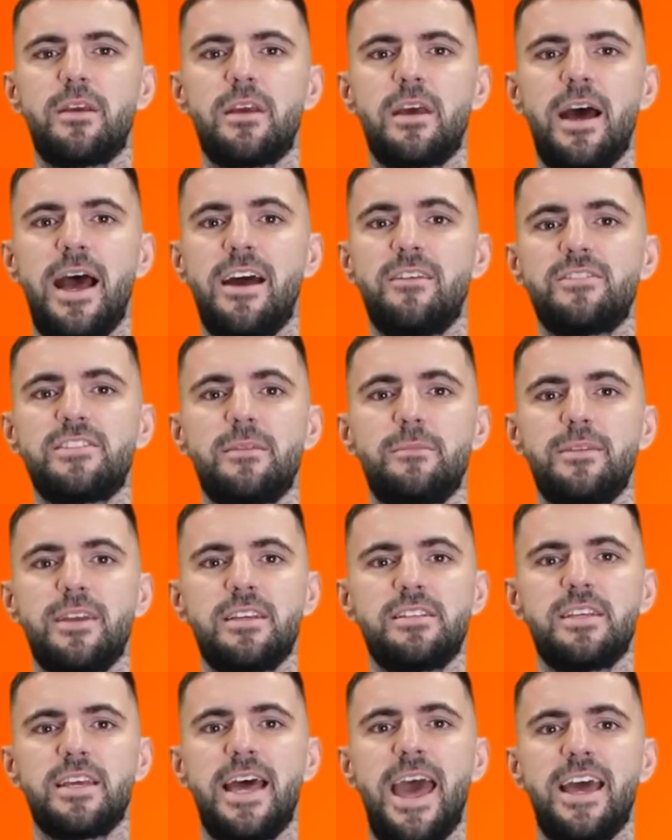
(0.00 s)
Have something
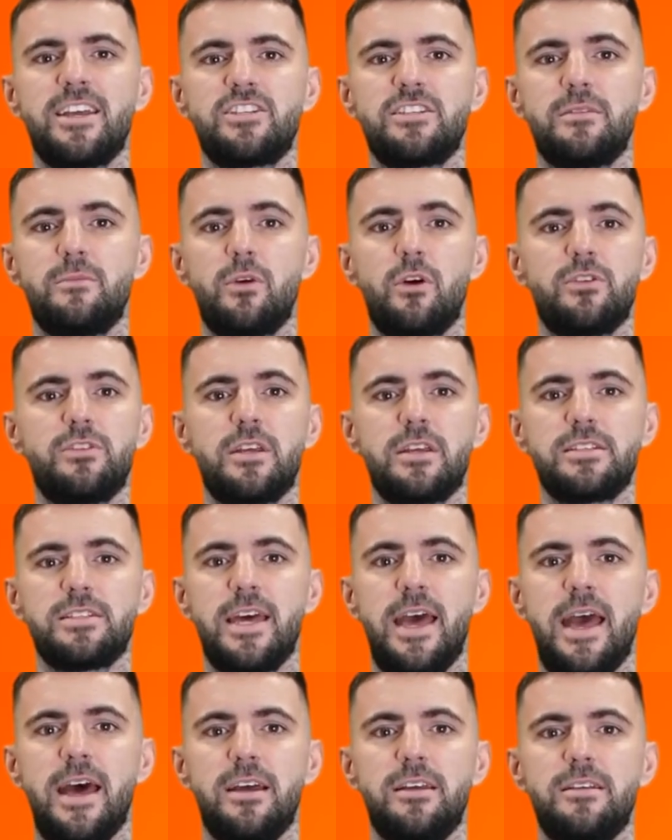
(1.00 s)
to catch the water to
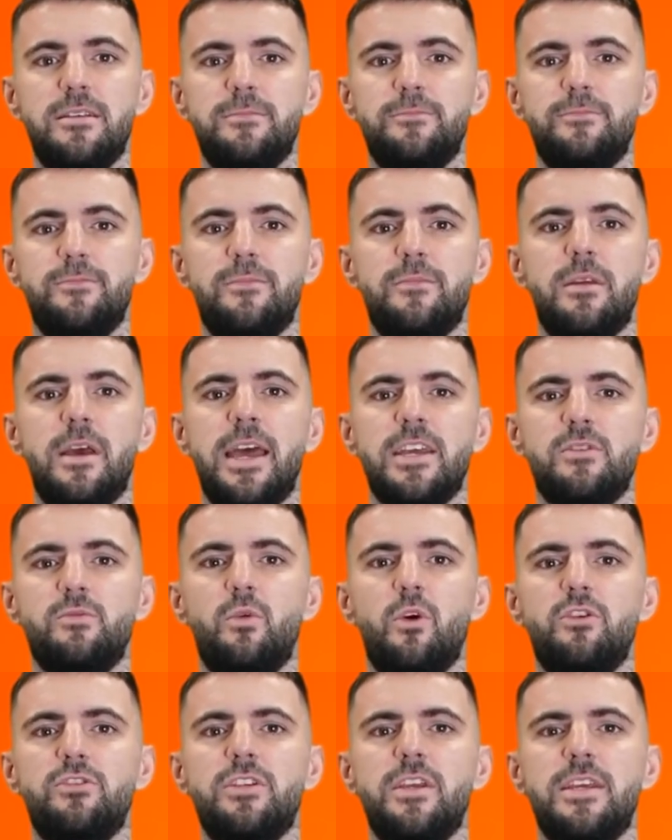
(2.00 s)
hand. As
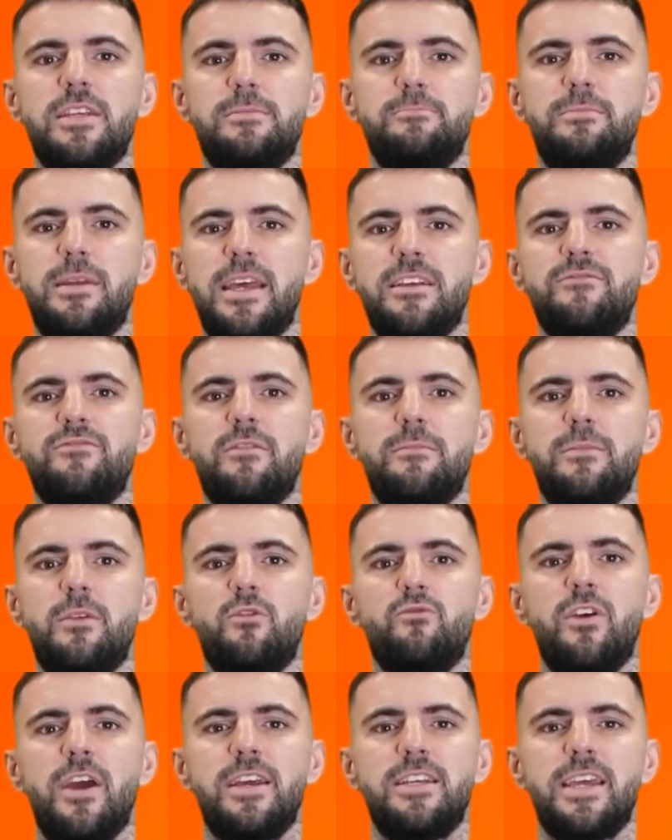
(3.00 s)
water is bled from your
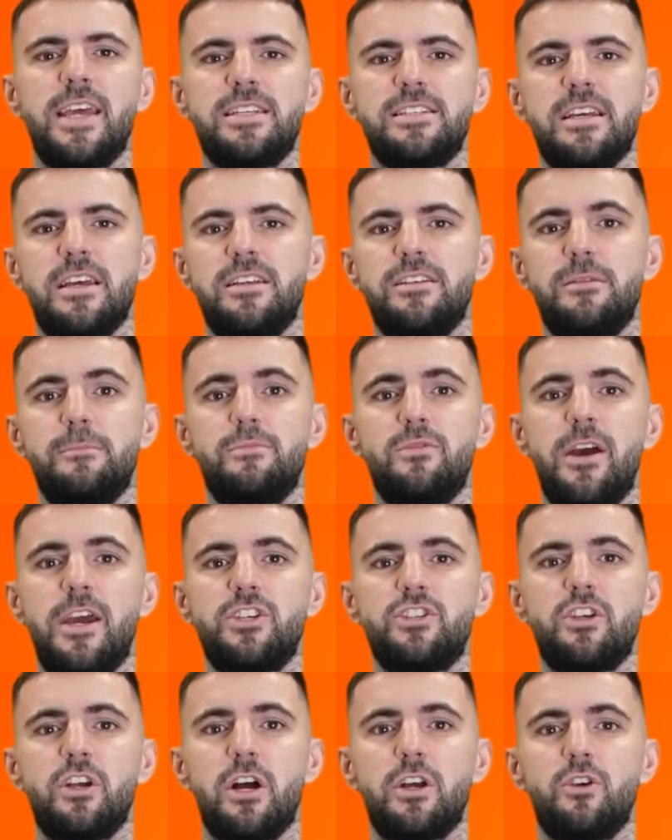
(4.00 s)
radiator, the
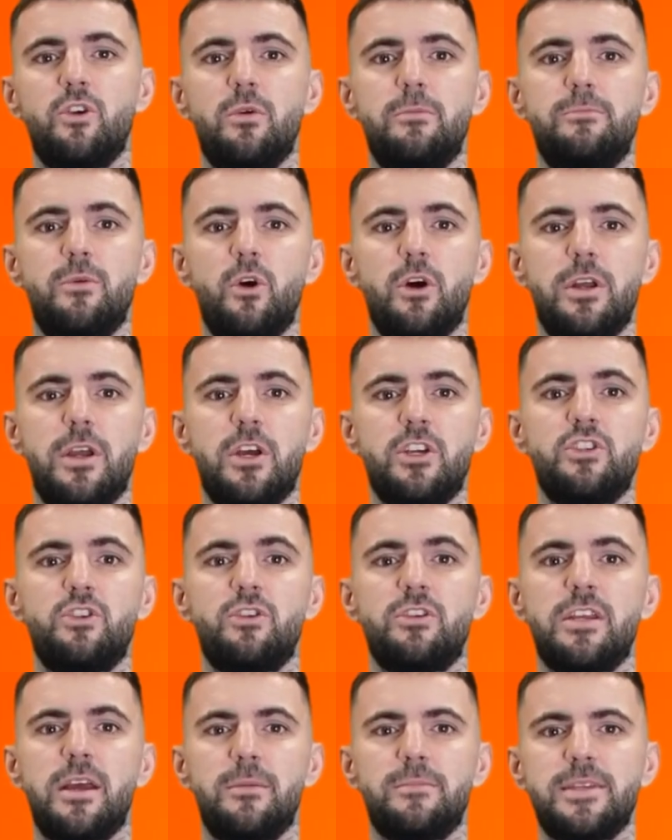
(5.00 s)
pressure on your boiler
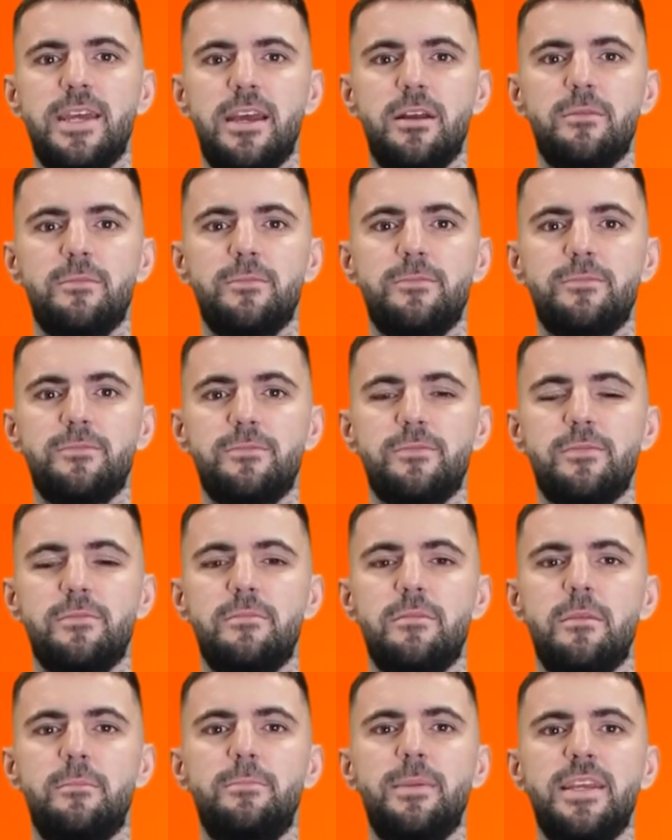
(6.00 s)
should come down.
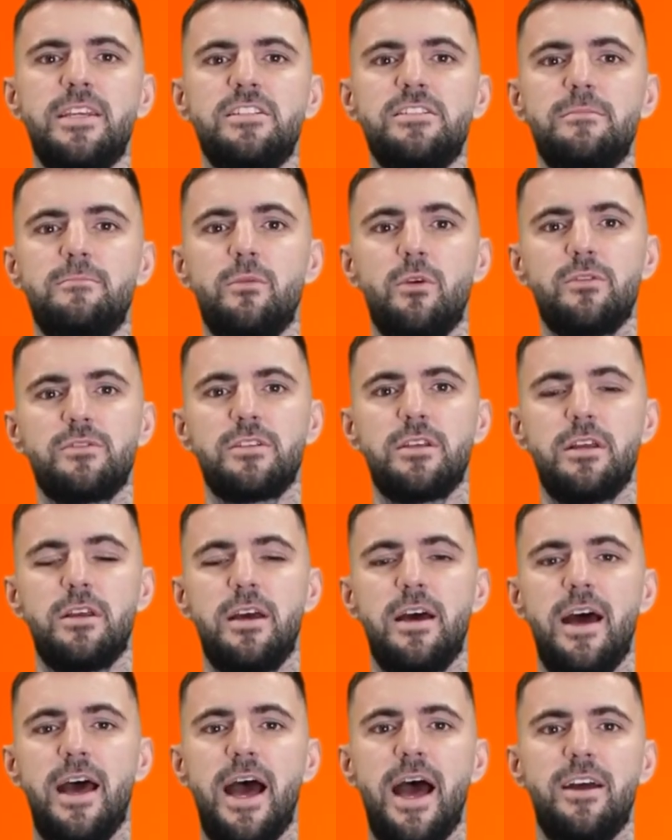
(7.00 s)
Bleed some water
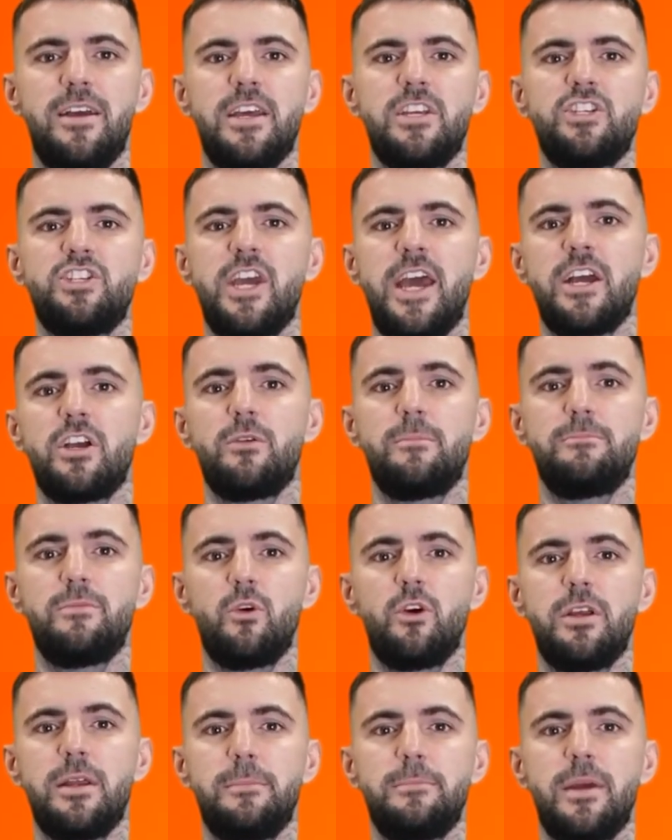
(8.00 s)
and then check your
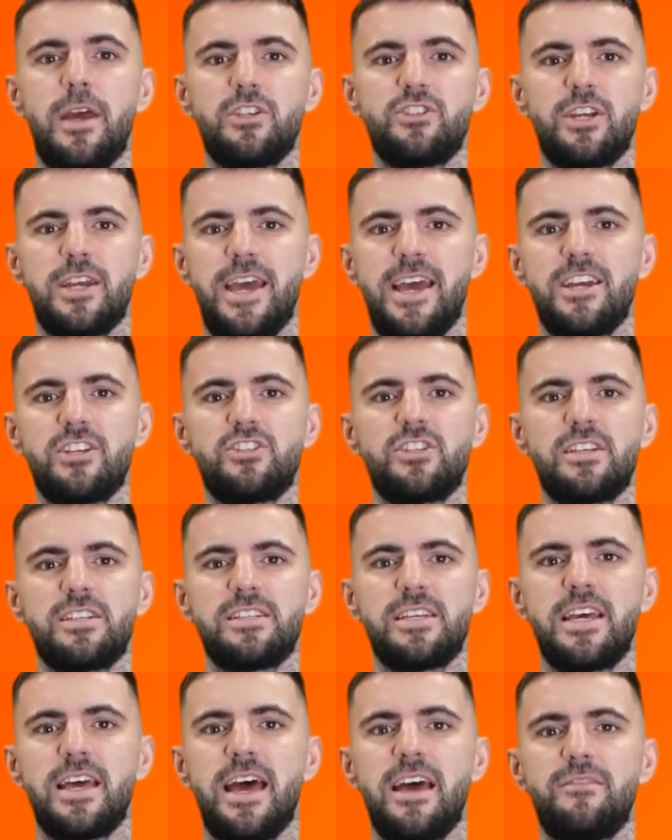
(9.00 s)
boiler pressure gauge to
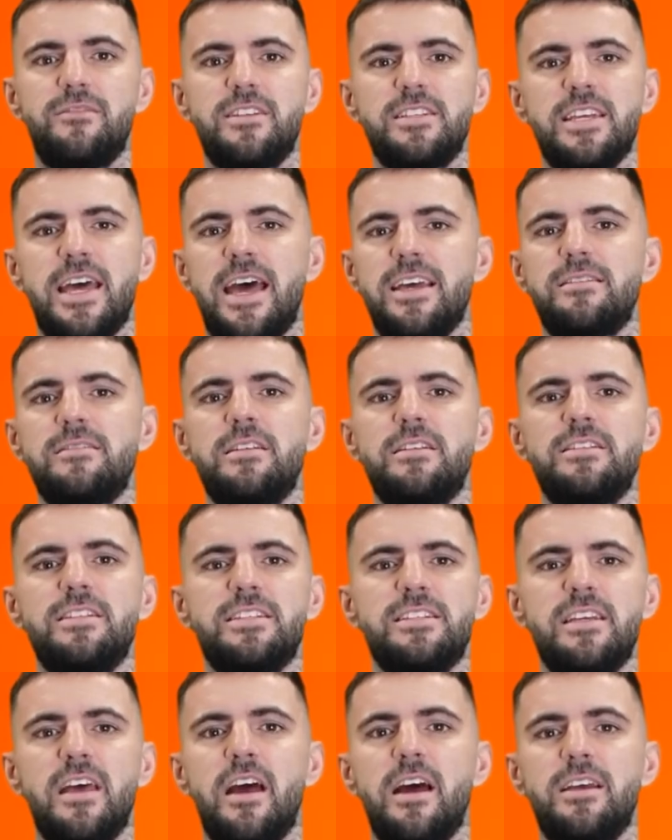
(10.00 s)
see if it's had the
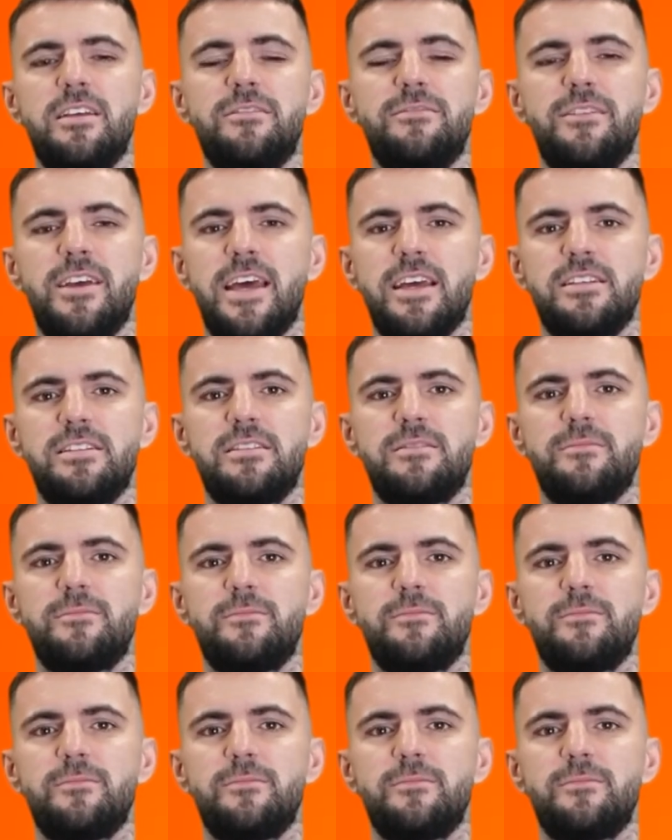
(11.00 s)
desired effect.